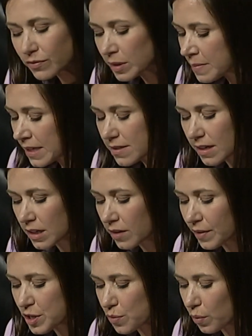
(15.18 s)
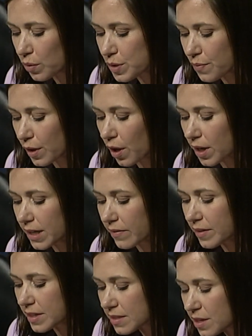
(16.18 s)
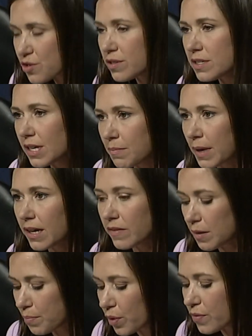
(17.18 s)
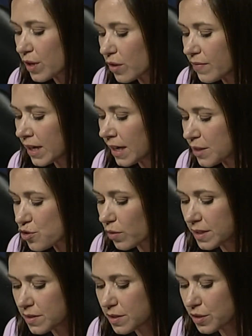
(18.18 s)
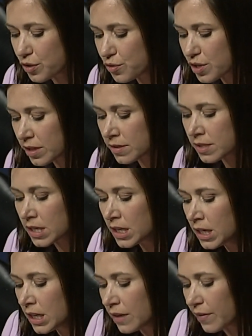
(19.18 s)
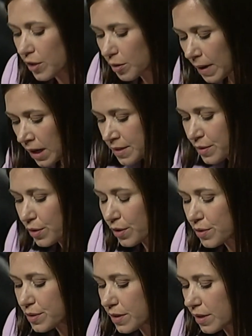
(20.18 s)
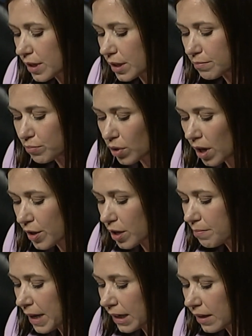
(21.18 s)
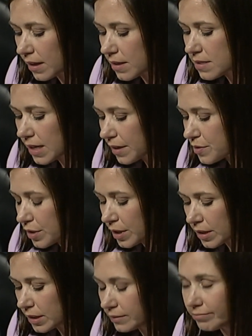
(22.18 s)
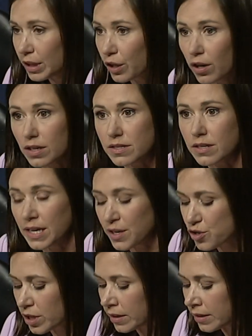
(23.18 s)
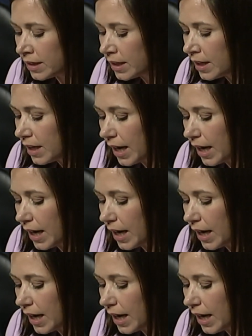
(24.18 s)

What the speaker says: from these individuals regarding the decisions they made that put their financial institutions, their depositors, their broader banking sector across the nation